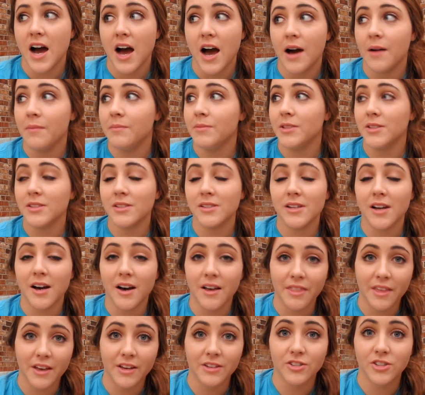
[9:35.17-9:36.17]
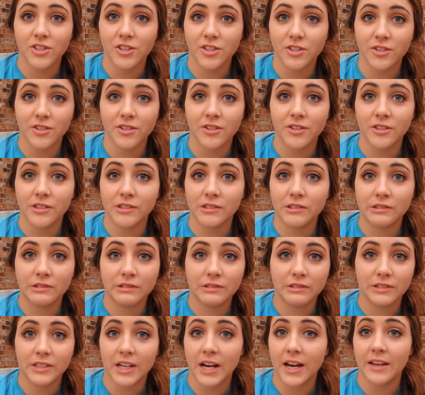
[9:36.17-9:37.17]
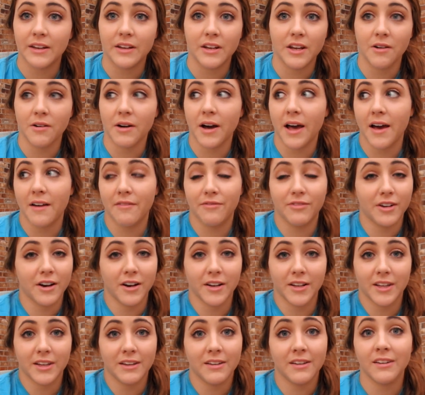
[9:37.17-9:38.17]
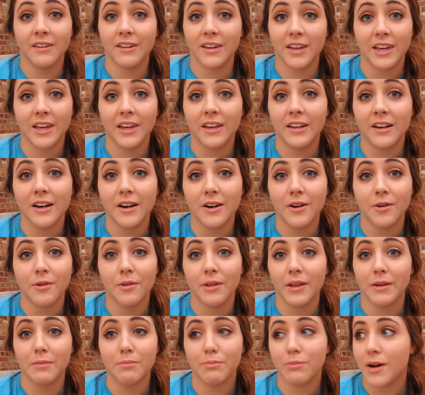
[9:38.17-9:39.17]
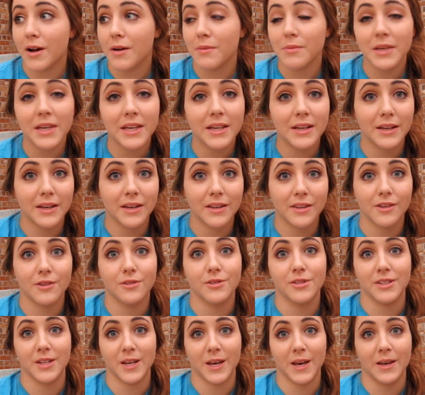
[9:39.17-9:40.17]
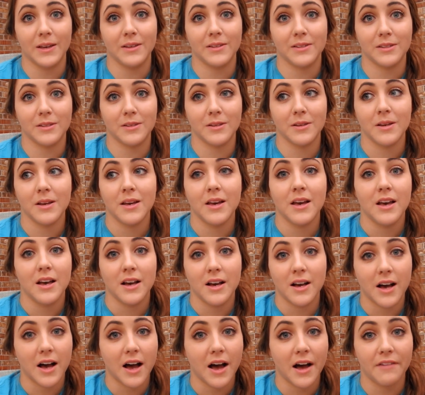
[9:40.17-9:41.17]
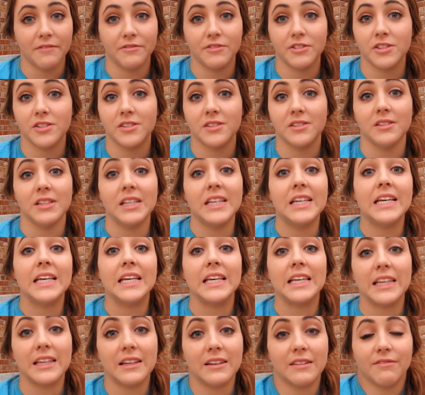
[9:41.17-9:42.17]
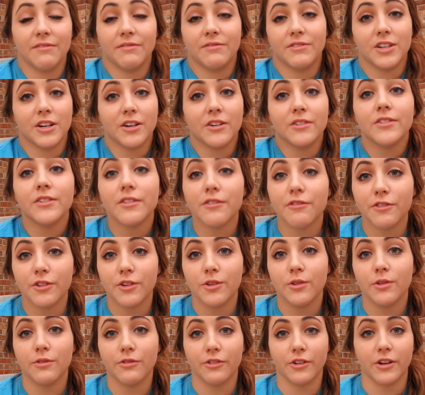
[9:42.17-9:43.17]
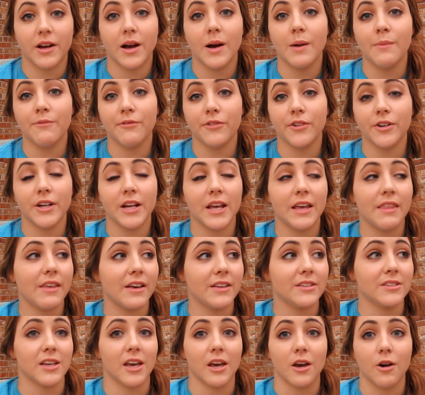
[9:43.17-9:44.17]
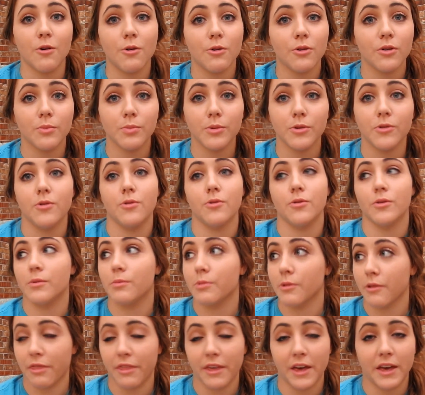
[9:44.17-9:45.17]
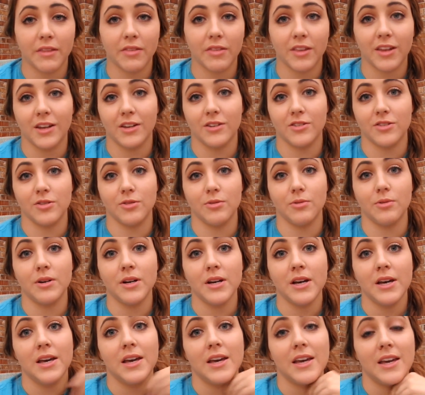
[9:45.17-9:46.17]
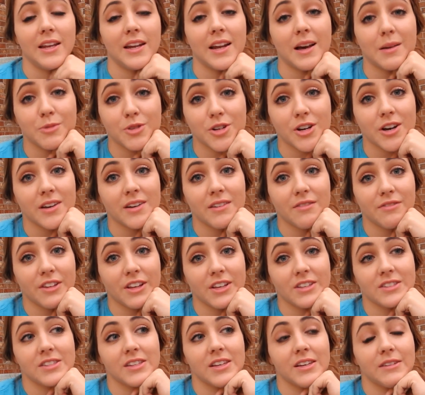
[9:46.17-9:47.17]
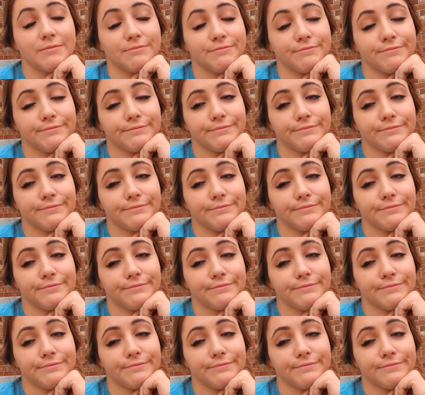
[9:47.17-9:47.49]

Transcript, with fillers: I'm just not that sure. I know I have not eaten keto like probably any of those days. I've just turn to food for comfort, and that's a horrible, horrible thing that I do. And I'm trying to fix it.